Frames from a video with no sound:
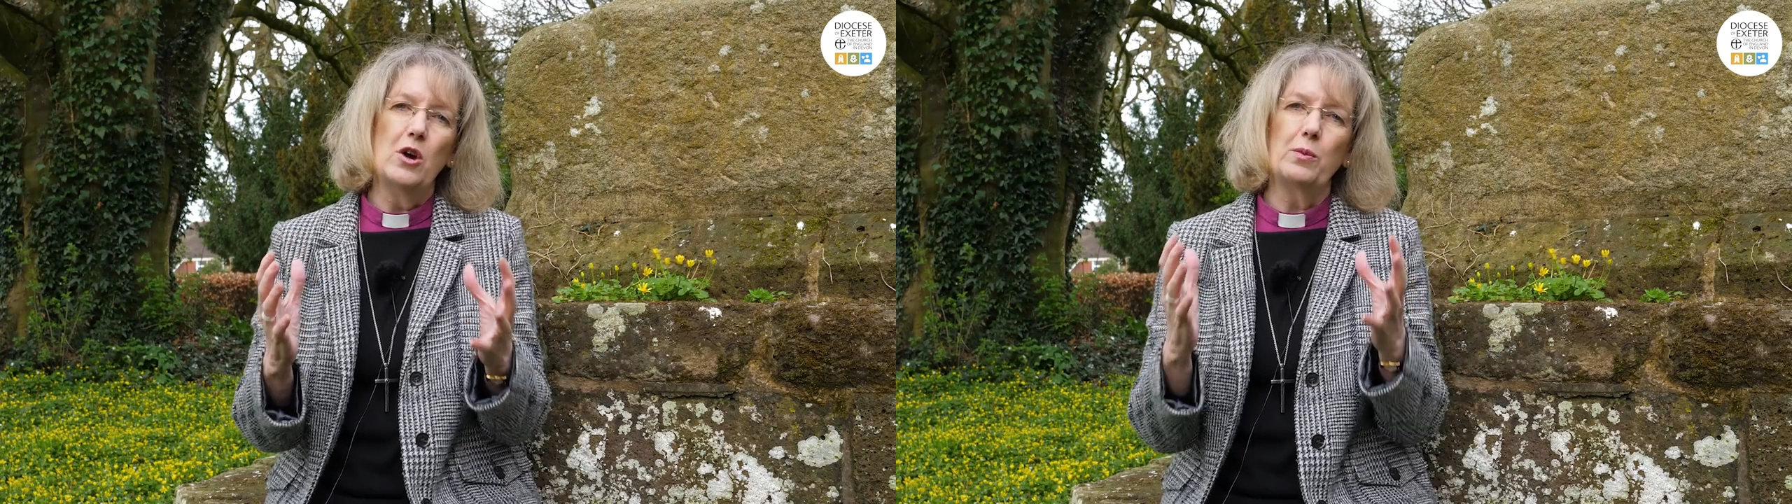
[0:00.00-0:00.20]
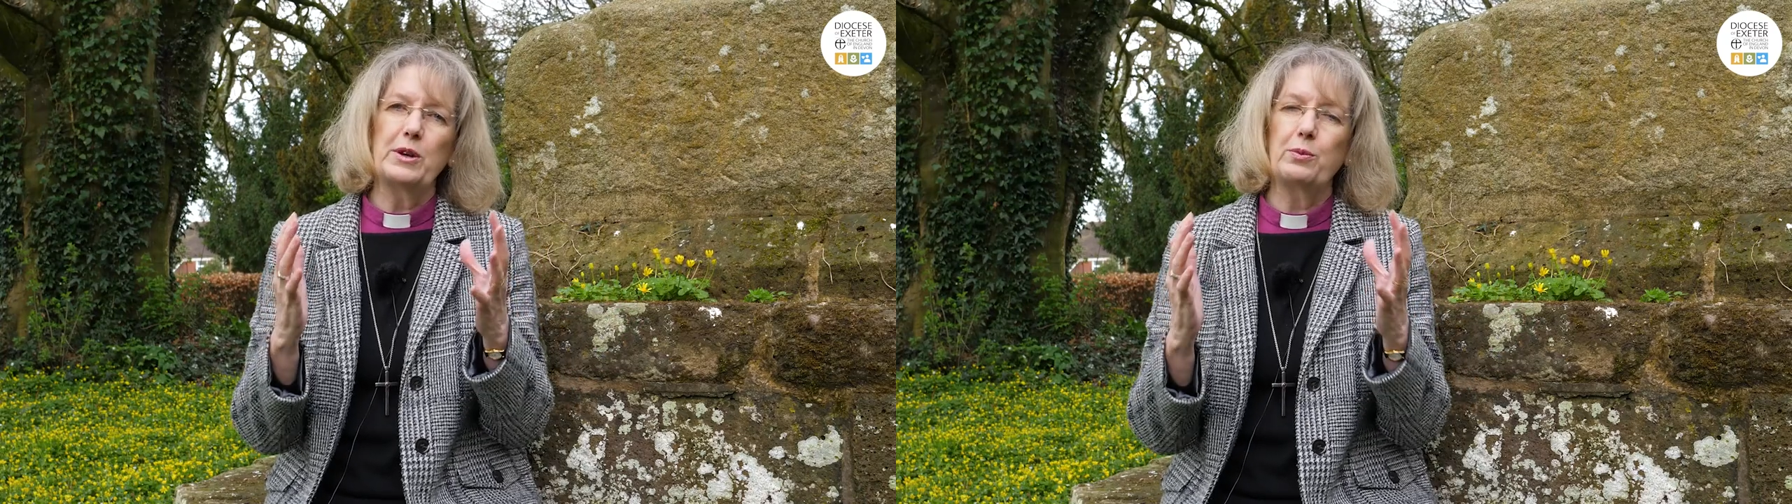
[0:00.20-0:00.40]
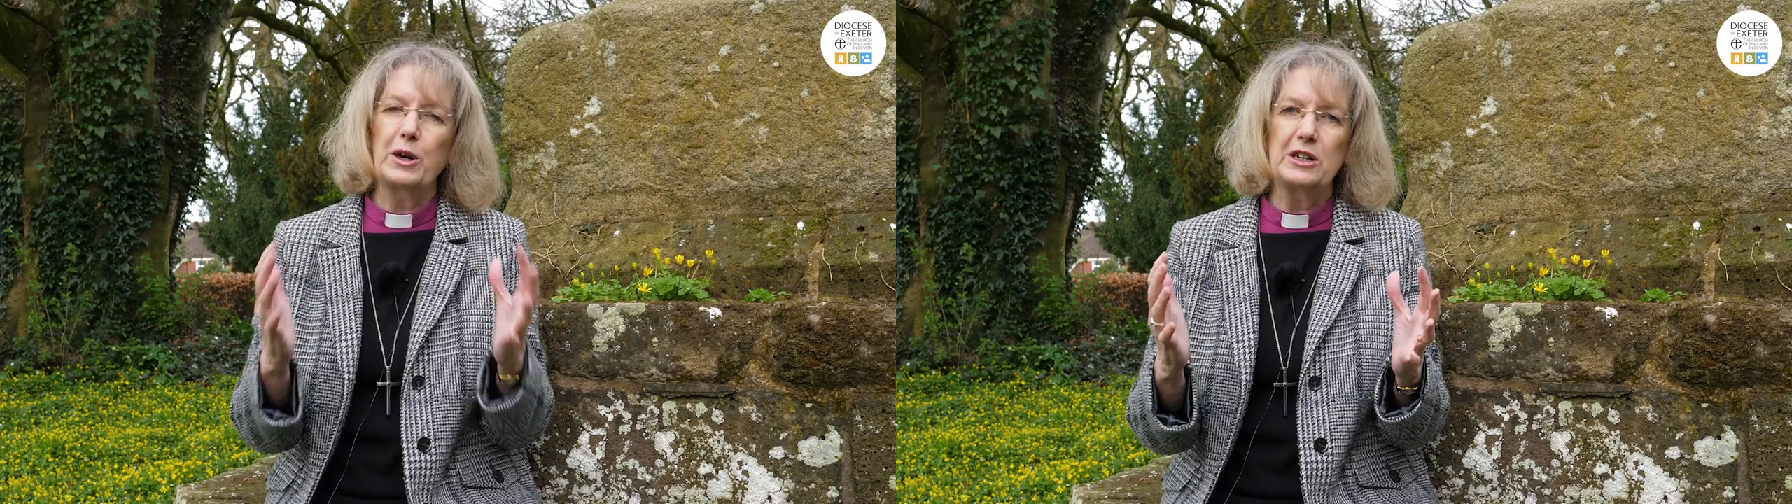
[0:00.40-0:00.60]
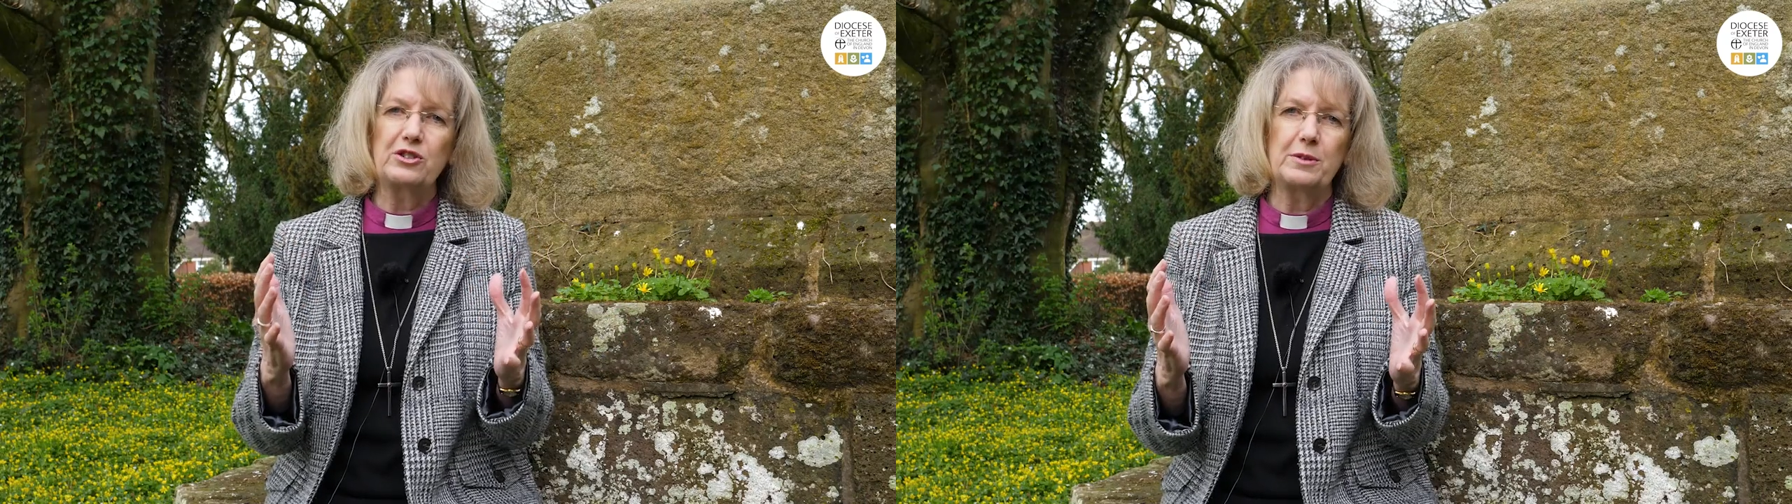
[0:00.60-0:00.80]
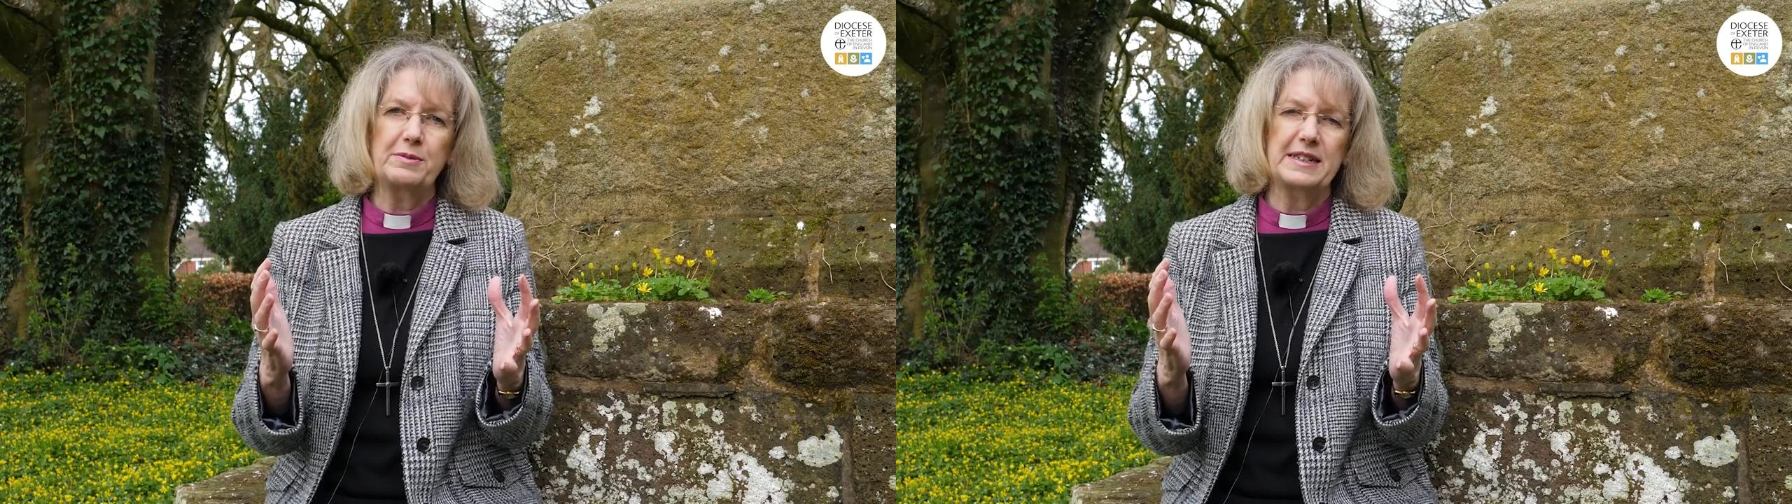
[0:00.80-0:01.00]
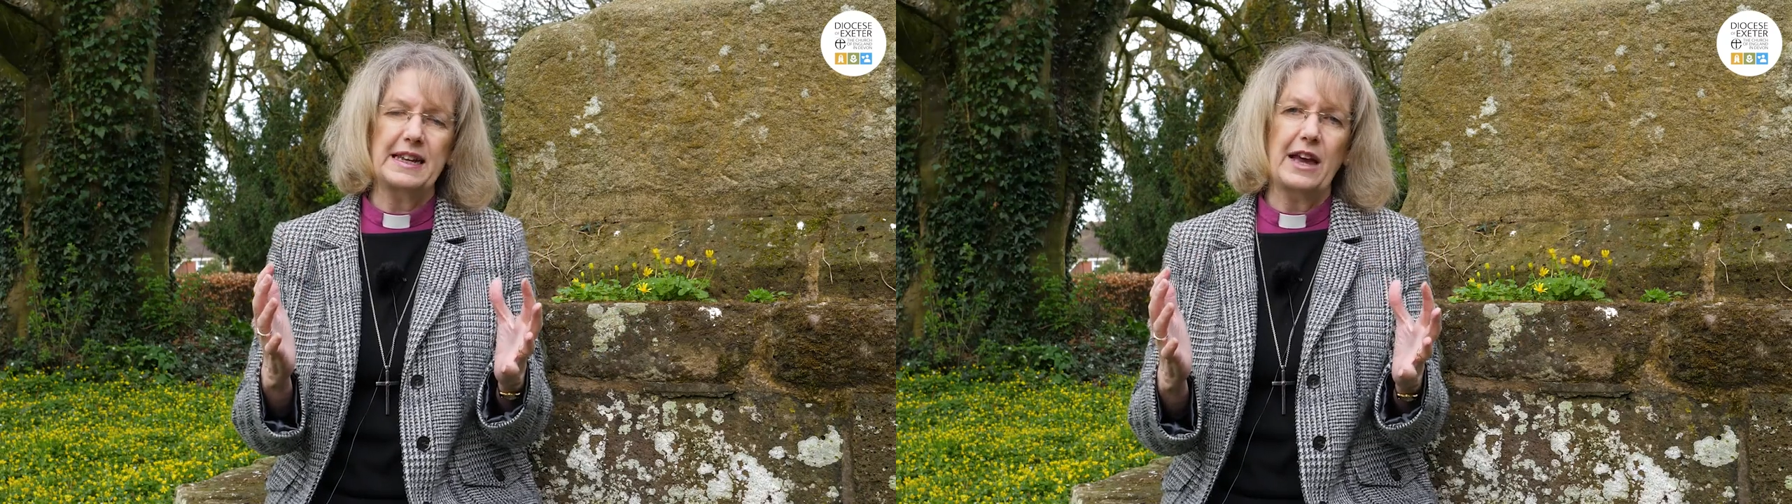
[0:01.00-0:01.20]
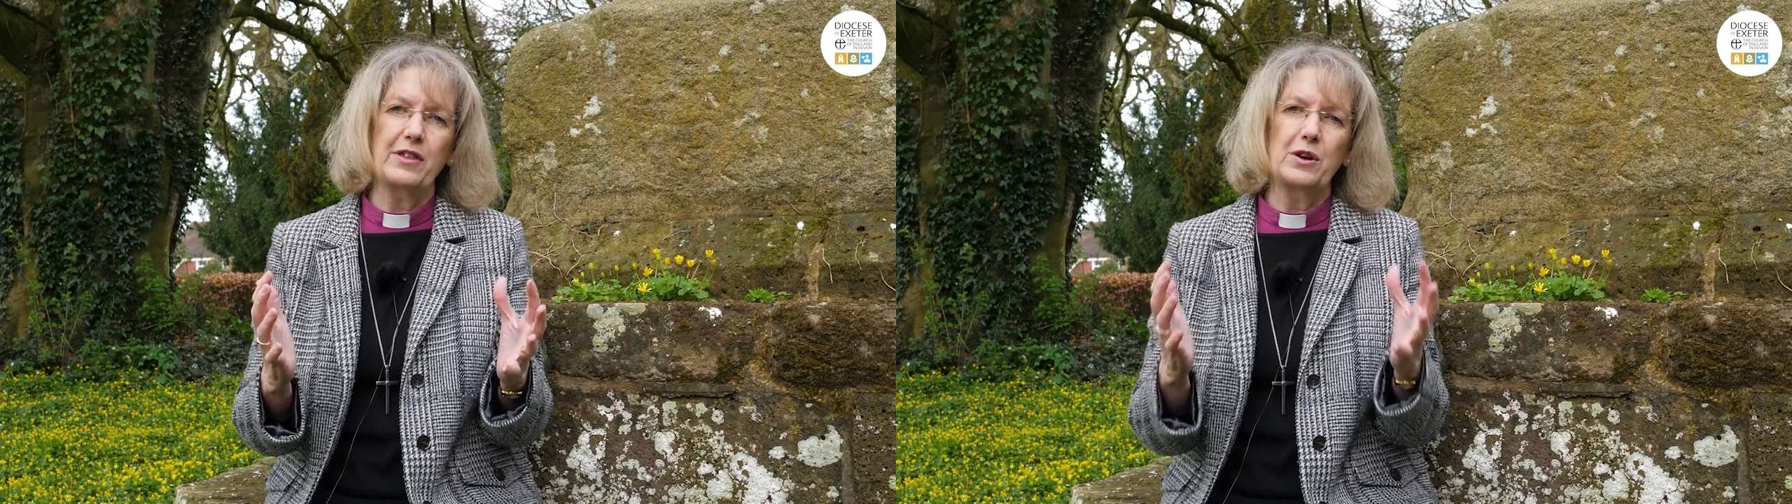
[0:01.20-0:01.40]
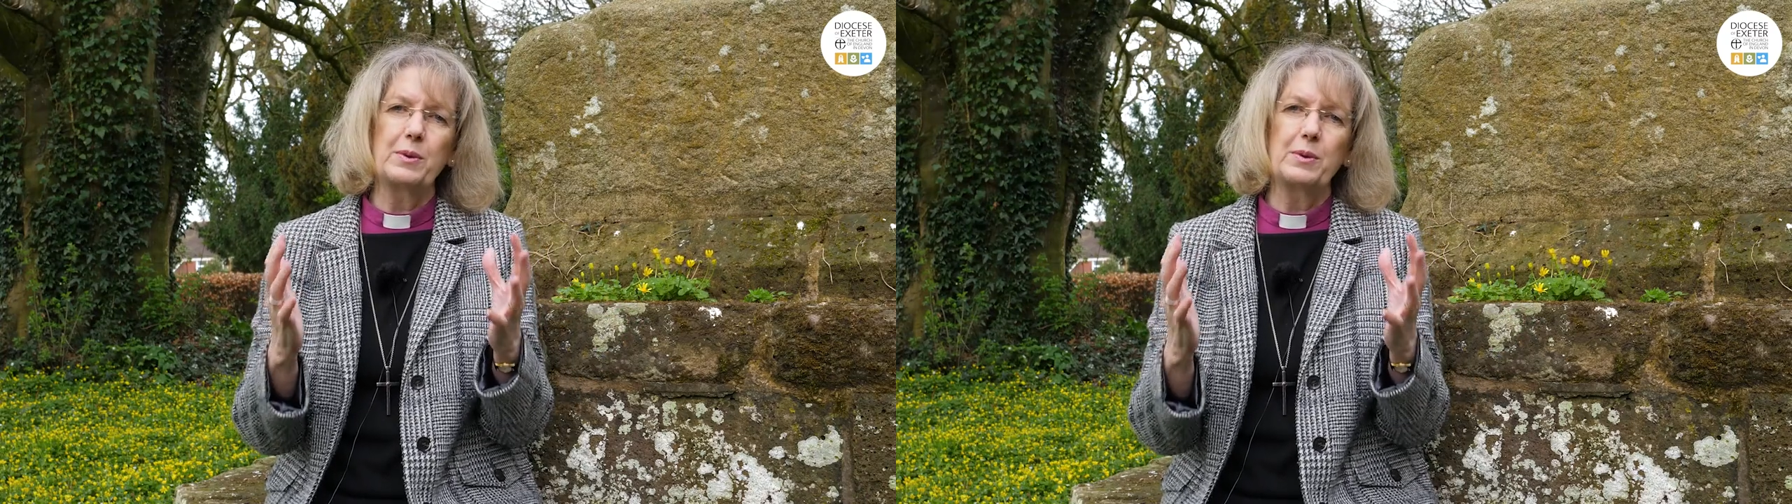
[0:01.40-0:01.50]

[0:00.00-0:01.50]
we'd worship together,